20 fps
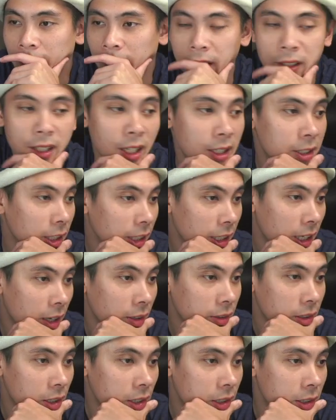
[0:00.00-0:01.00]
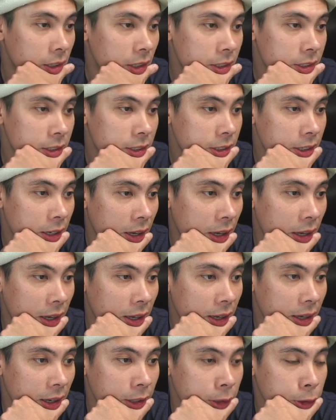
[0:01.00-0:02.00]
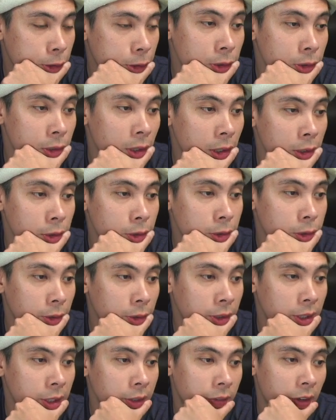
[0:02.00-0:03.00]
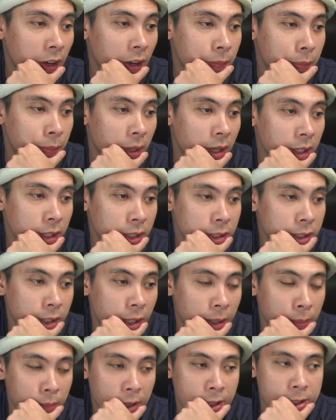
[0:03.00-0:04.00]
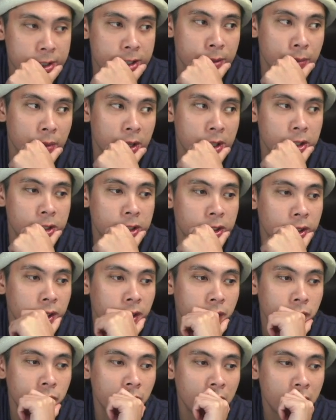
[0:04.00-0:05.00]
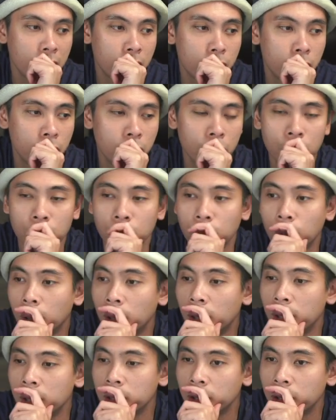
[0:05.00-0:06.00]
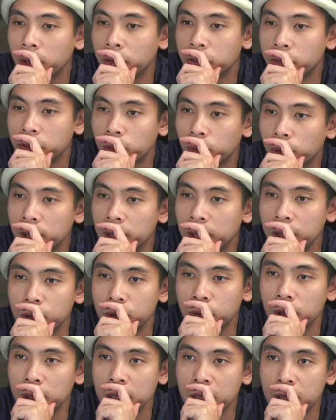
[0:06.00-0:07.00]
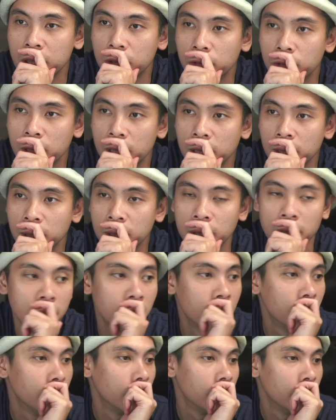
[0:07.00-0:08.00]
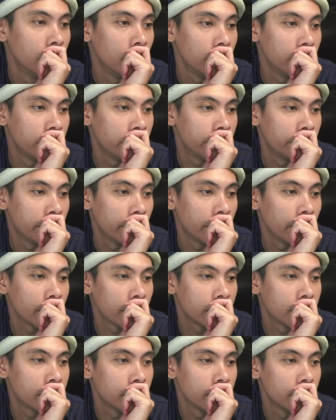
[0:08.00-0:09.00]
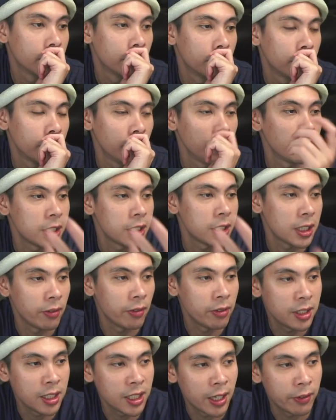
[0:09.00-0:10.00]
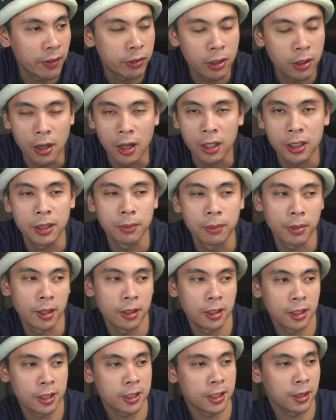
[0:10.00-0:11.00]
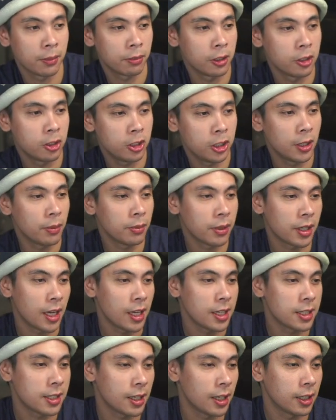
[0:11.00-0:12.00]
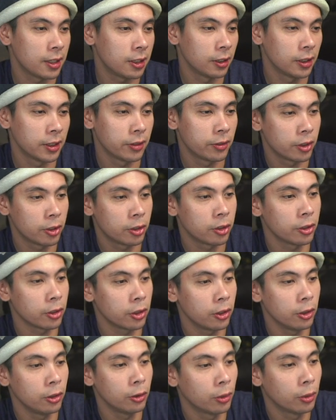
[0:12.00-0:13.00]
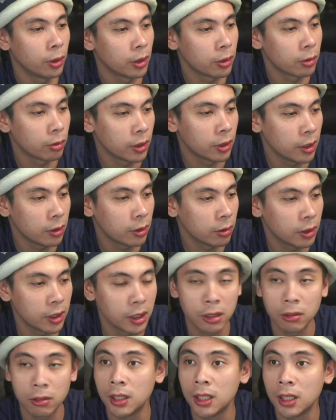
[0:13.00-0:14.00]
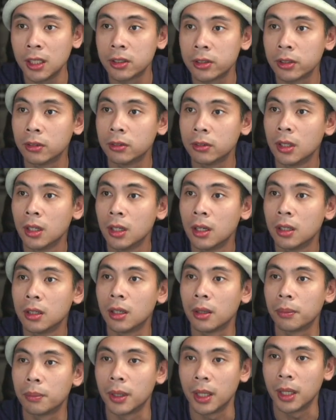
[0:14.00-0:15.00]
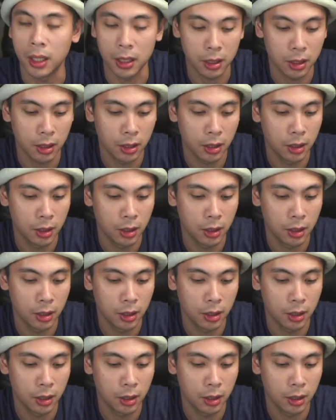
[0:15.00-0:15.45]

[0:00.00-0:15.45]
Yeah, check it out. This guy, $225. Estimated delivery Q1 of 2023. In fact, pretty much everything I've talked about except the GMK set delivers in Q1 2023. So not bad.